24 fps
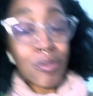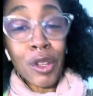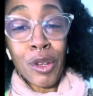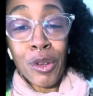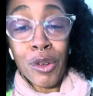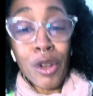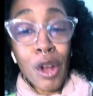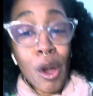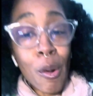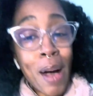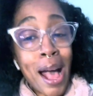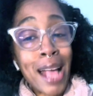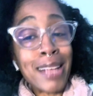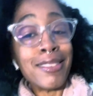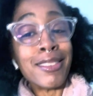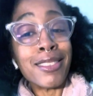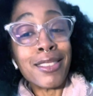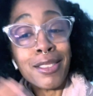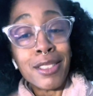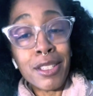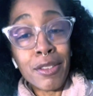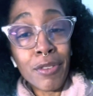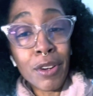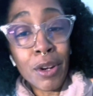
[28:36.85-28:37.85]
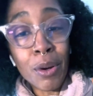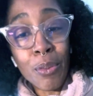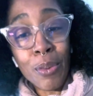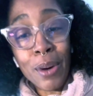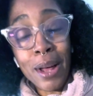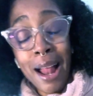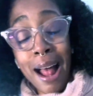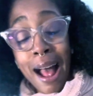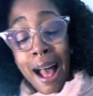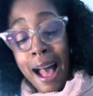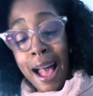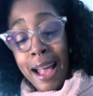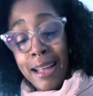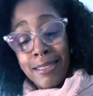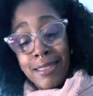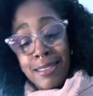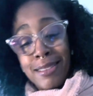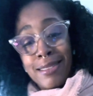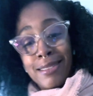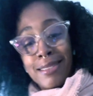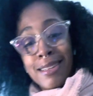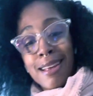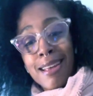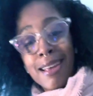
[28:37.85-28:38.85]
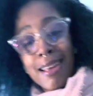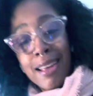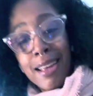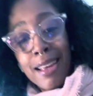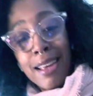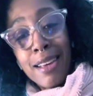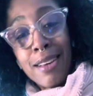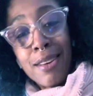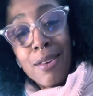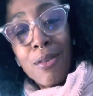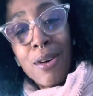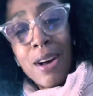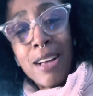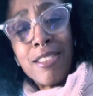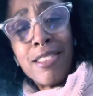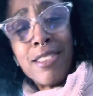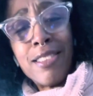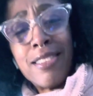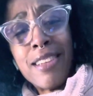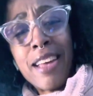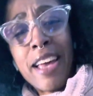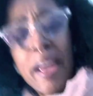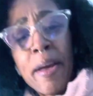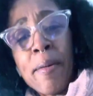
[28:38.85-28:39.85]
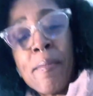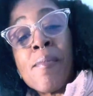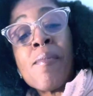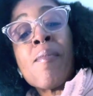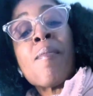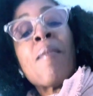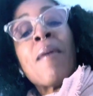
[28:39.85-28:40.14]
you know, I deliver what I see, or I should say,